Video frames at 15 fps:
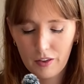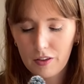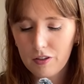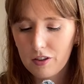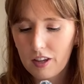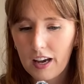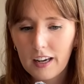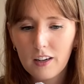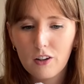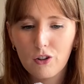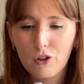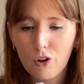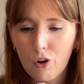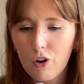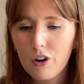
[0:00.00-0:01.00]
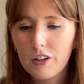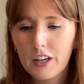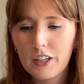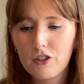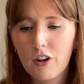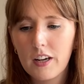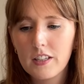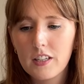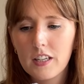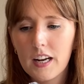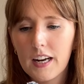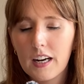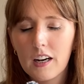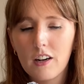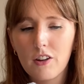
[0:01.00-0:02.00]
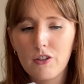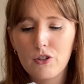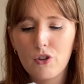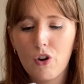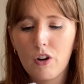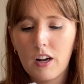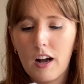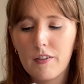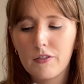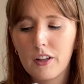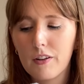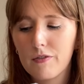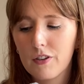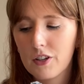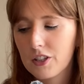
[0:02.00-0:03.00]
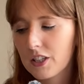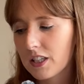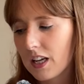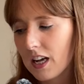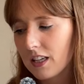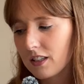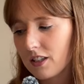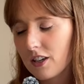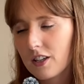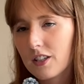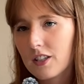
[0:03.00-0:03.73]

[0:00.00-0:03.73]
and thank god I tried to knit another sock after that first disaster.